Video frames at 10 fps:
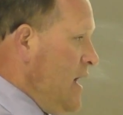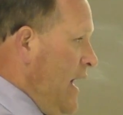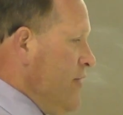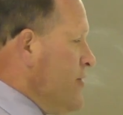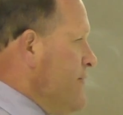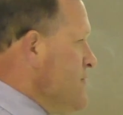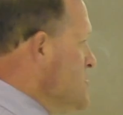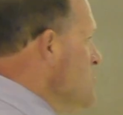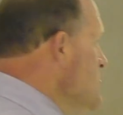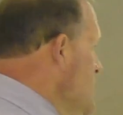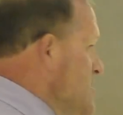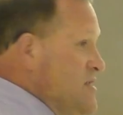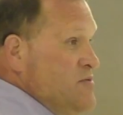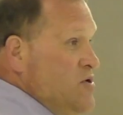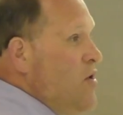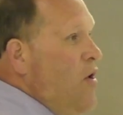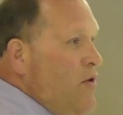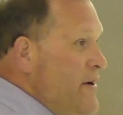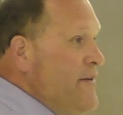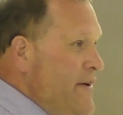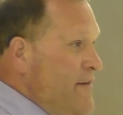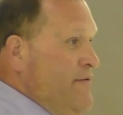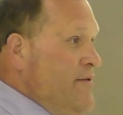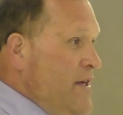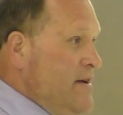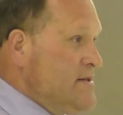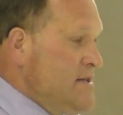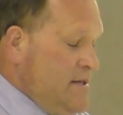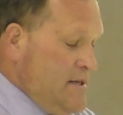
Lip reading: I know different school systems are calling it different things,